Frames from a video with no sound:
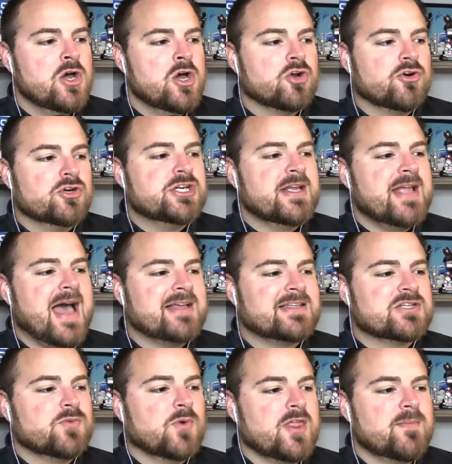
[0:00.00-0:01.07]
Christian Gass
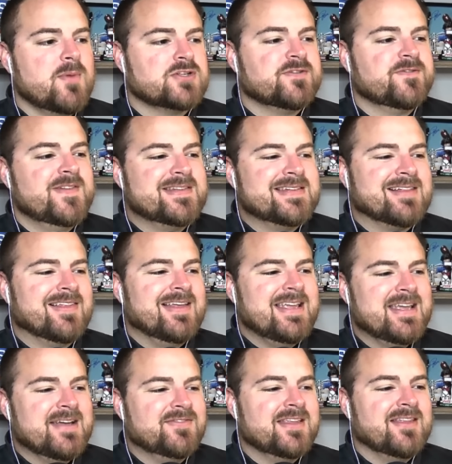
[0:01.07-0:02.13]
is one of the most physically
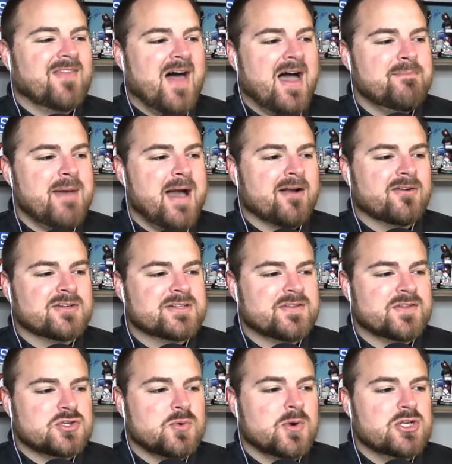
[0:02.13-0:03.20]
gifted linebackers in
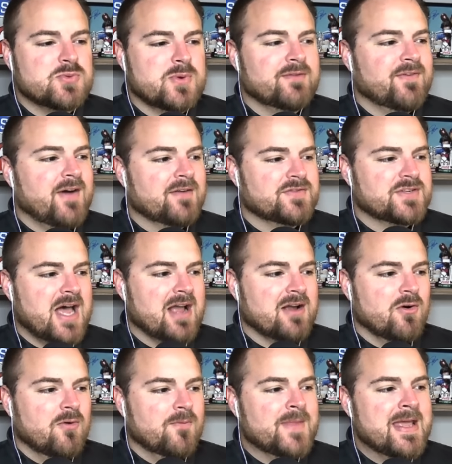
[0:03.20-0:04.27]
the 2025
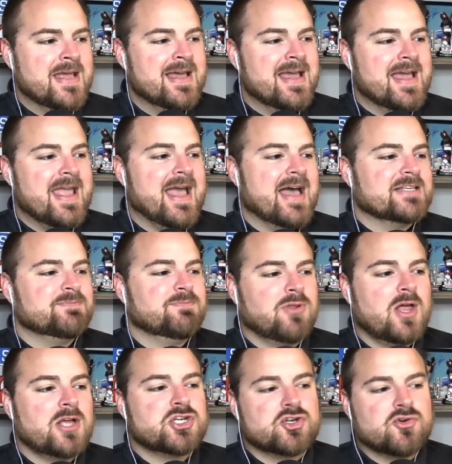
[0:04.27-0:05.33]
cycle. He has
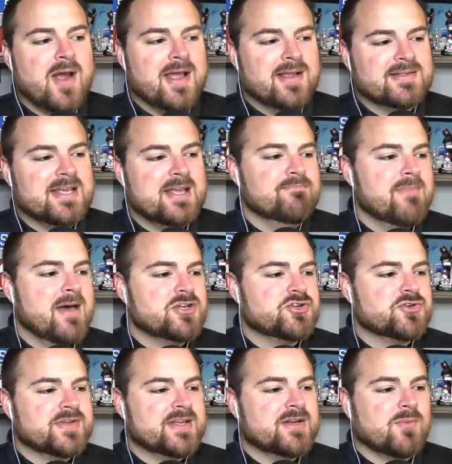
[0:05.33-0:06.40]
plus traits. He
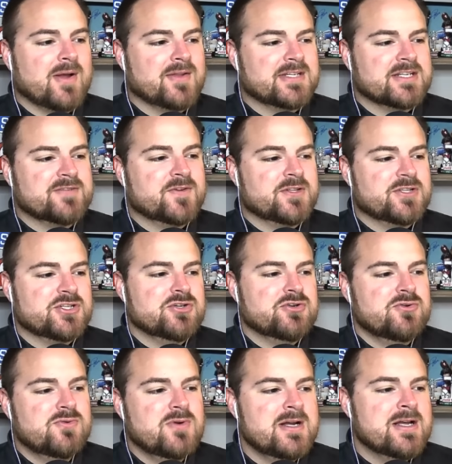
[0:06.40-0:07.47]
measures in around six foot
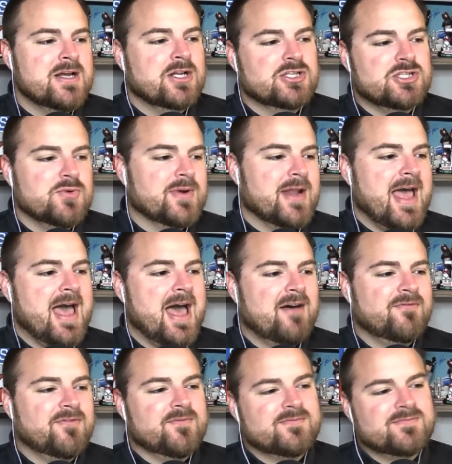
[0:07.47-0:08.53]
two, two and a half,